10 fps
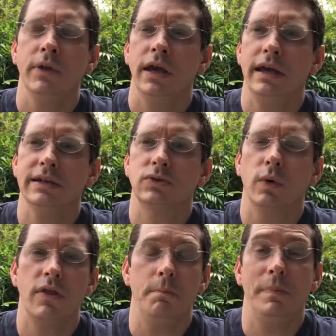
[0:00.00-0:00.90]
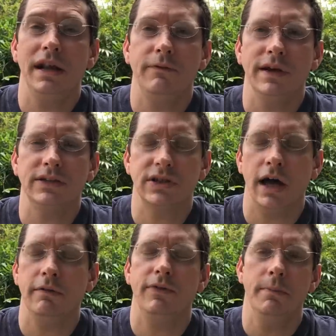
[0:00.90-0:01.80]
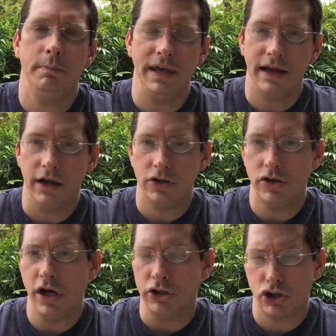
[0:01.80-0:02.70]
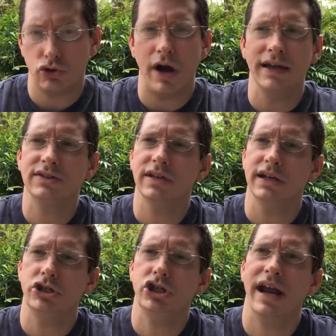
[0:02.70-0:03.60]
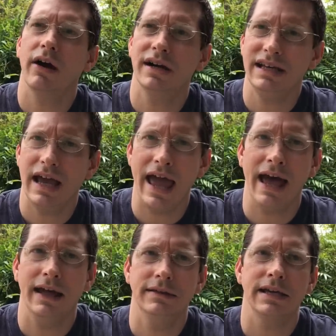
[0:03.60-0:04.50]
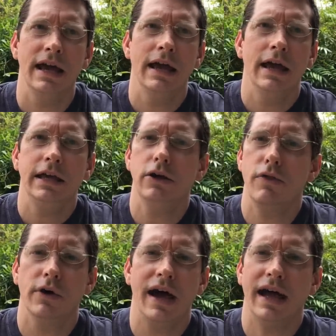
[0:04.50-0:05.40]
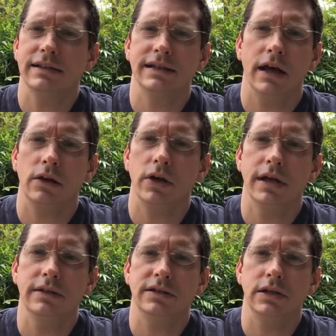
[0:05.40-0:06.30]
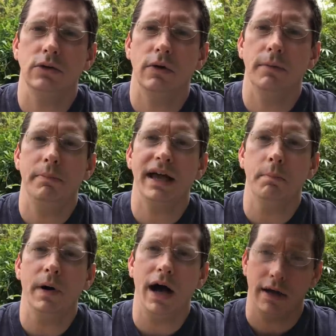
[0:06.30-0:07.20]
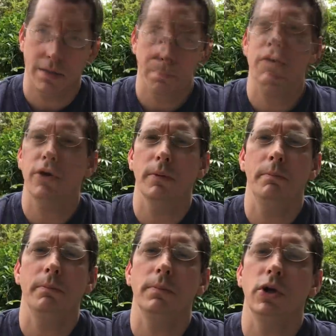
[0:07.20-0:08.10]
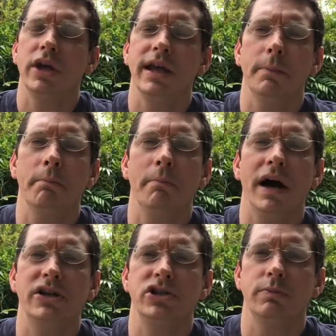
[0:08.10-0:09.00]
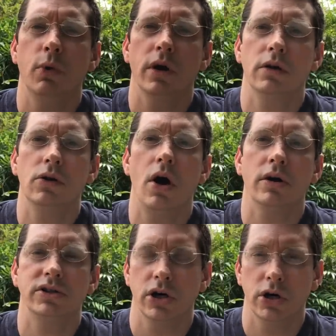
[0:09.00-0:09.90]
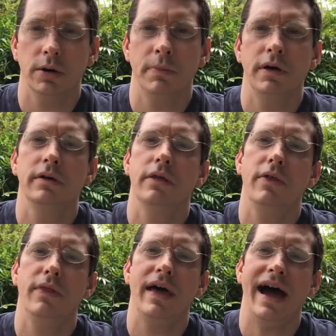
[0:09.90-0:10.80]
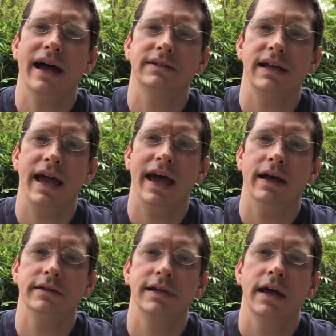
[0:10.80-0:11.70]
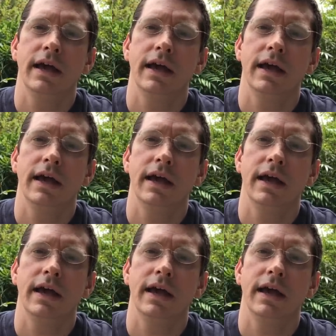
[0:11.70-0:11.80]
it's one of the benefits of them being a trust and a charity. And you know, they're not looking to make a buck. You know, they're looking much more long-term than that. And